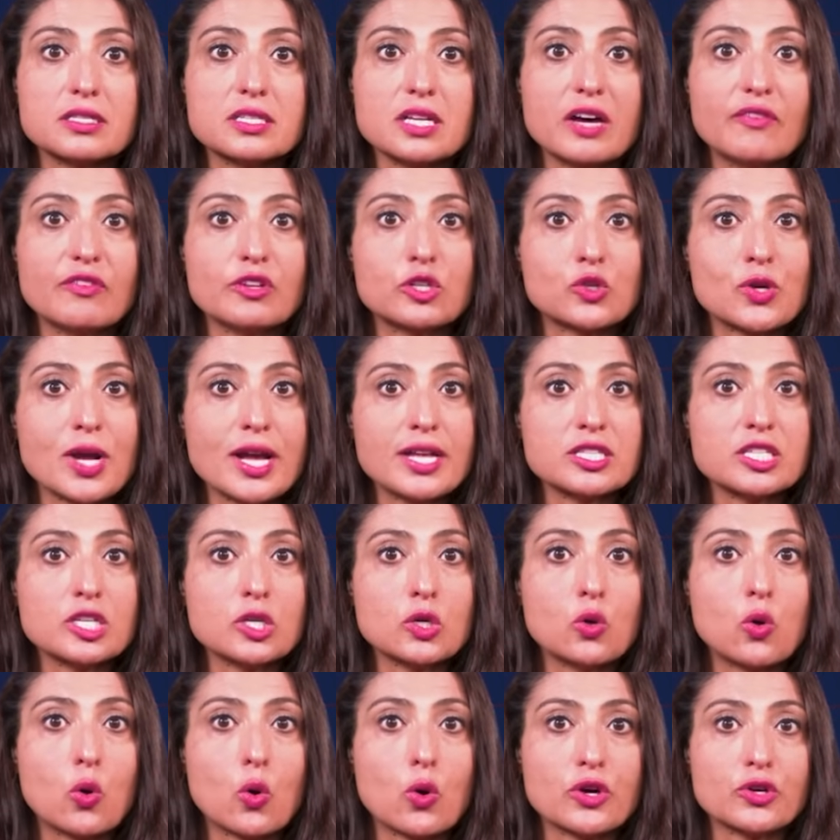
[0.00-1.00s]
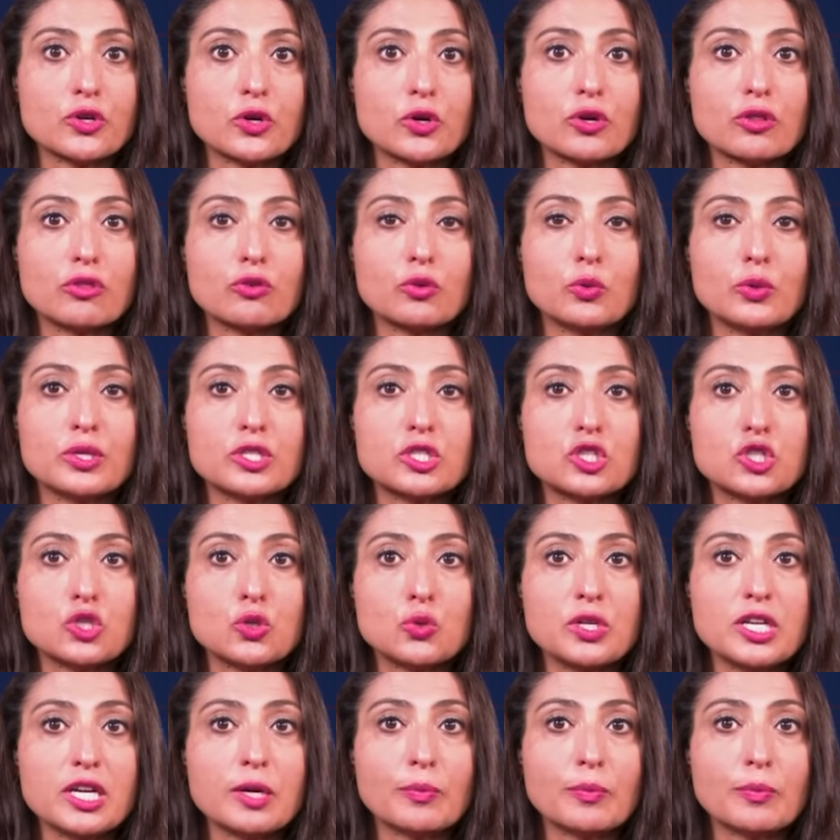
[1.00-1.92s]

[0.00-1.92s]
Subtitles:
of a transit corridor through its Syunik